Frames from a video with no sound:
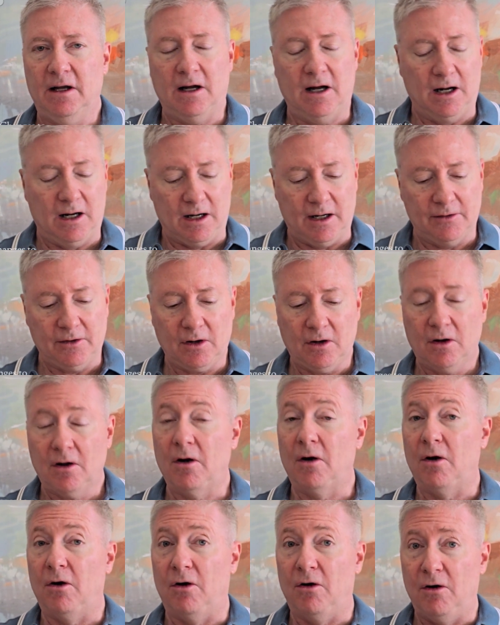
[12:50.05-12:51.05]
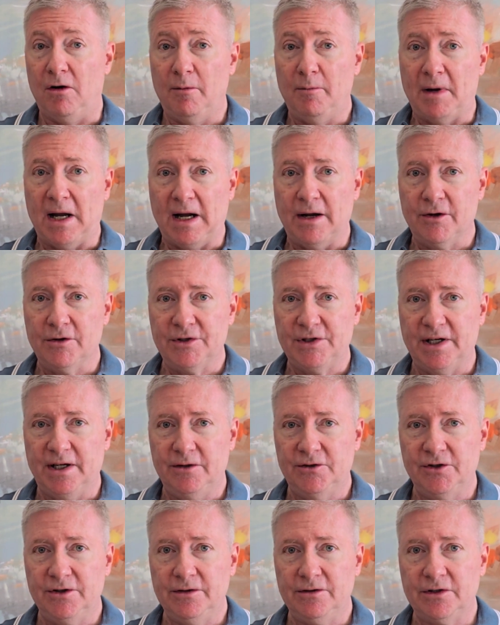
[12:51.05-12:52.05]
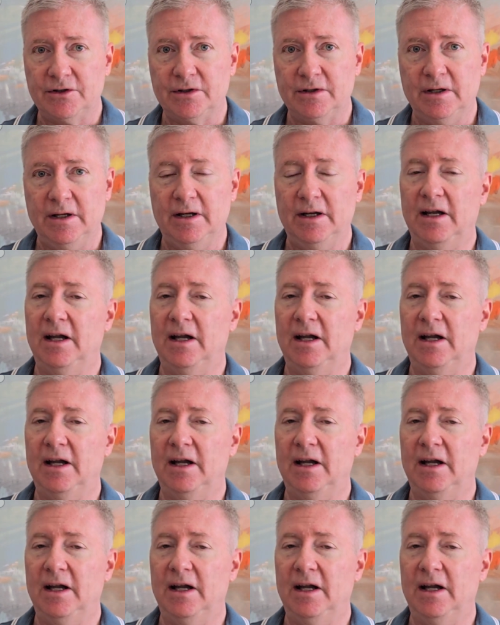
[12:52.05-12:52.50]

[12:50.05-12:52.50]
on all buyer's agents.